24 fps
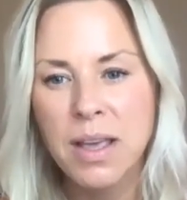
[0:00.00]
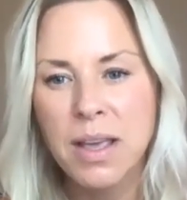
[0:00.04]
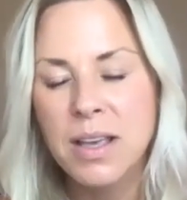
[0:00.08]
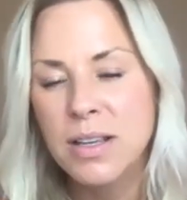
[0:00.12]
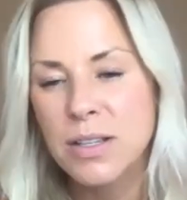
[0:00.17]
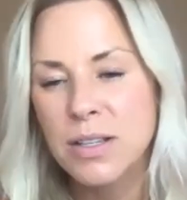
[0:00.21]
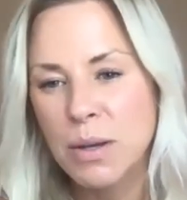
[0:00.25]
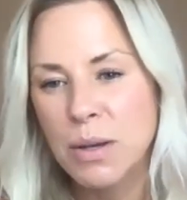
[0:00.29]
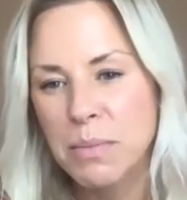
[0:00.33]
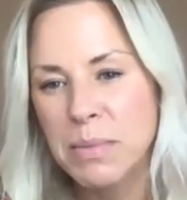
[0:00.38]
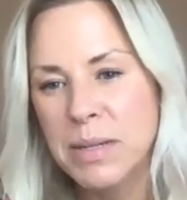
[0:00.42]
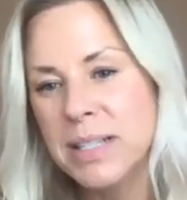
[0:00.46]

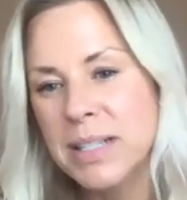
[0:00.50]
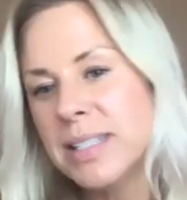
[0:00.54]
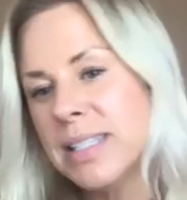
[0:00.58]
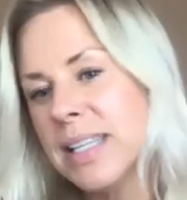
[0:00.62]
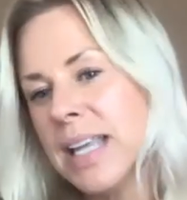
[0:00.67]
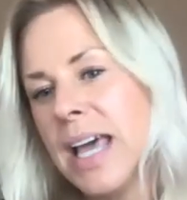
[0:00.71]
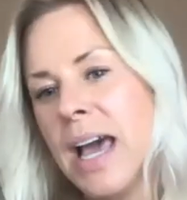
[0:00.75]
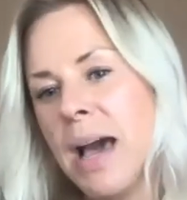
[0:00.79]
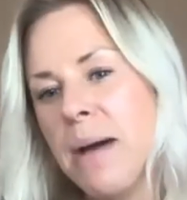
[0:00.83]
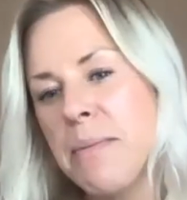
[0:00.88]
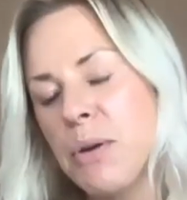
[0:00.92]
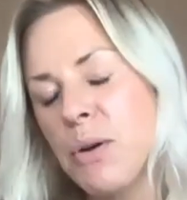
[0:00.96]
So I'm
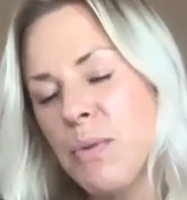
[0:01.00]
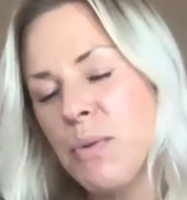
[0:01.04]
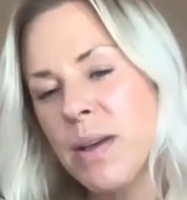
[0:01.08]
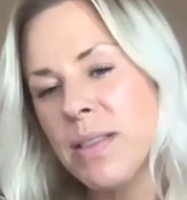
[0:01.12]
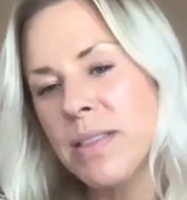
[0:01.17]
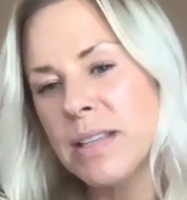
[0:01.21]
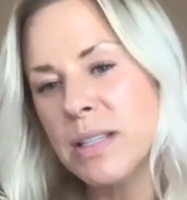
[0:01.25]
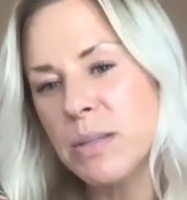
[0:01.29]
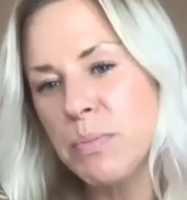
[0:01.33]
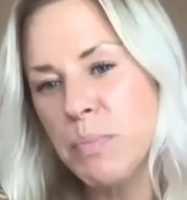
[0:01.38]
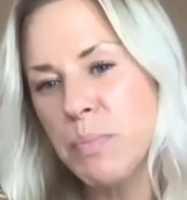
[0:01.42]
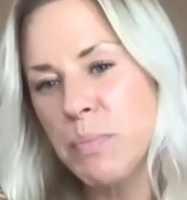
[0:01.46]
going to run
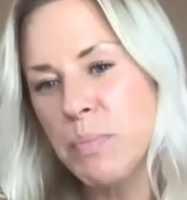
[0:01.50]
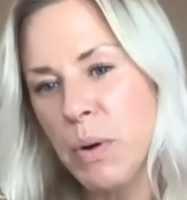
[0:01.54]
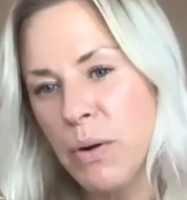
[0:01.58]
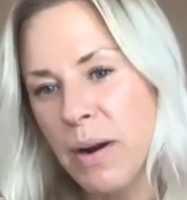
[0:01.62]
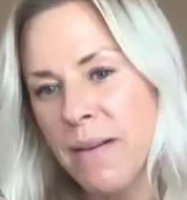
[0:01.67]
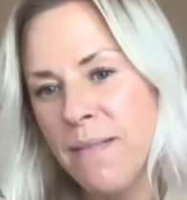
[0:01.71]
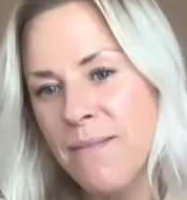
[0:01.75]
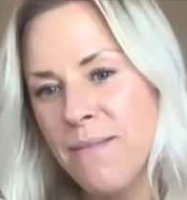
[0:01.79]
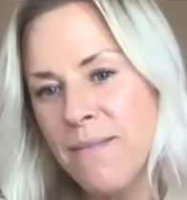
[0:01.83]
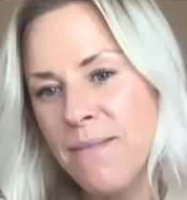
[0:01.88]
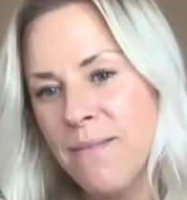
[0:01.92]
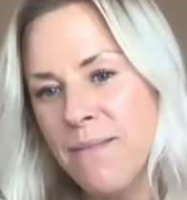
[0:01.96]
this
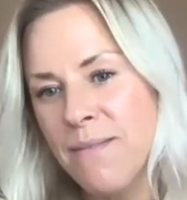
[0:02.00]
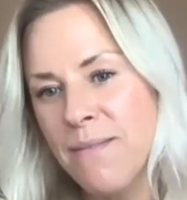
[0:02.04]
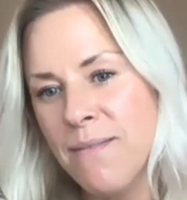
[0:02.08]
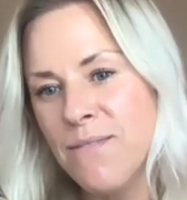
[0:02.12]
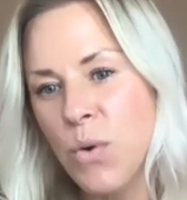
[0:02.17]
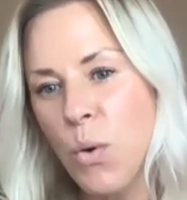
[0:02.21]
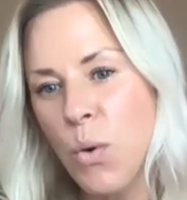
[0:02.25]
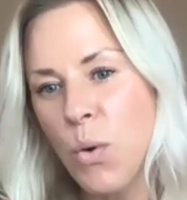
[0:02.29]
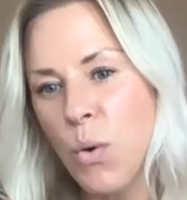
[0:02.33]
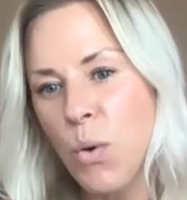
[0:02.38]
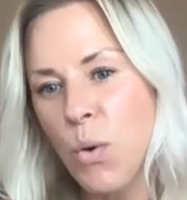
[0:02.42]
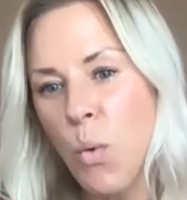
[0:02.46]
program for
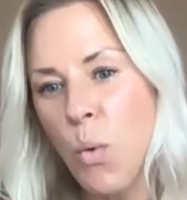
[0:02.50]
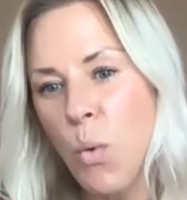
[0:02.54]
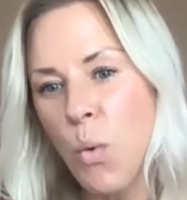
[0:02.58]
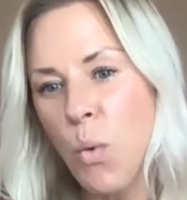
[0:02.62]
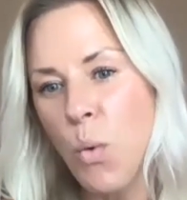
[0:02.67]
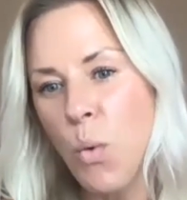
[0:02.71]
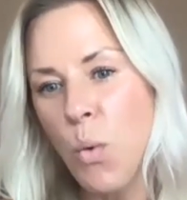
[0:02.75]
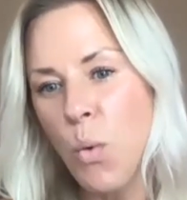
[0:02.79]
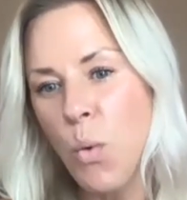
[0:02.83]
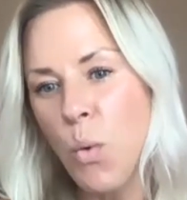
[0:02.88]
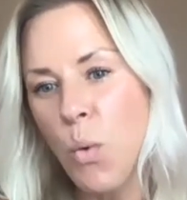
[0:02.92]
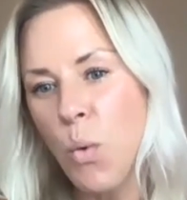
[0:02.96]

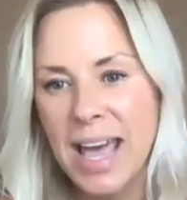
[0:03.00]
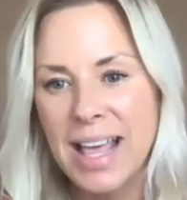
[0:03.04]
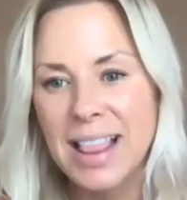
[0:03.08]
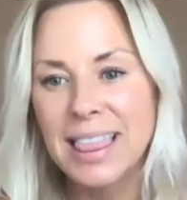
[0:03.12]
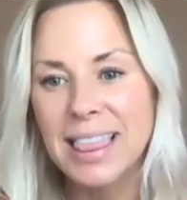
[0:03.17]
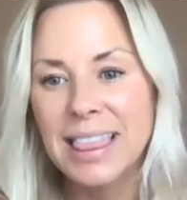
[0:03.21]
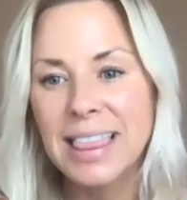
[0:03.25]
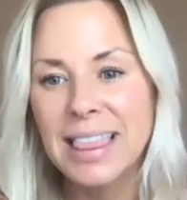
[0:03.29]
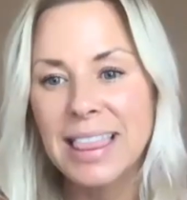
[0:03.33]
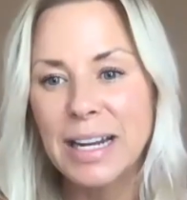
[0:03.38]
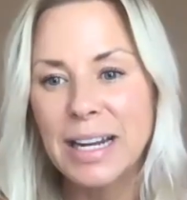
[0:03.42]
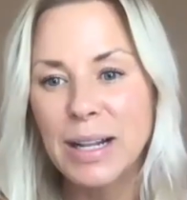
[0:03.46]

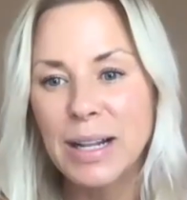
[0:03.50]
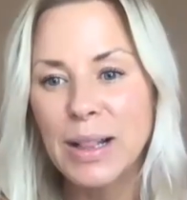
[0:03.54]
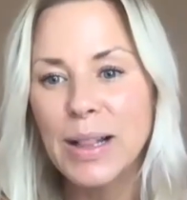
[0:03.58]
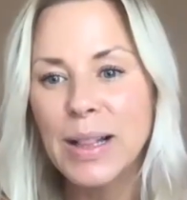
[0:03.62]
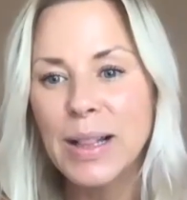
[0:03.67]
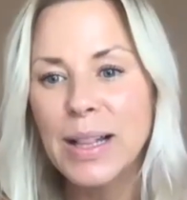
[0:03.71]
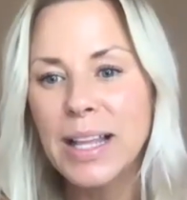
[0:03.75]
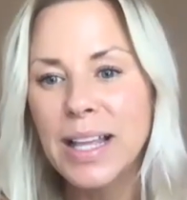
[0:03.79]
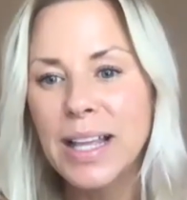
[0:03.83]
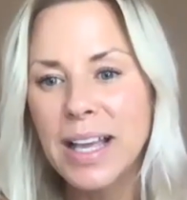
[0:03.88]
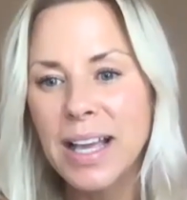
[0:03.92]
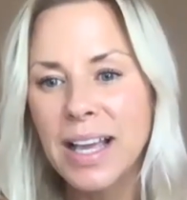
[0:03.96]
a
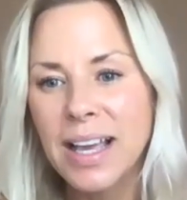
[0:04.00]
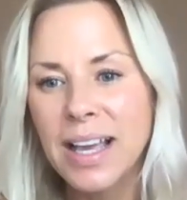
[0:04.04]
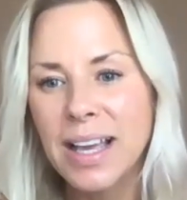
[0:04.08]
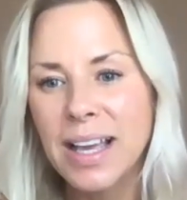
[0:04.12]
little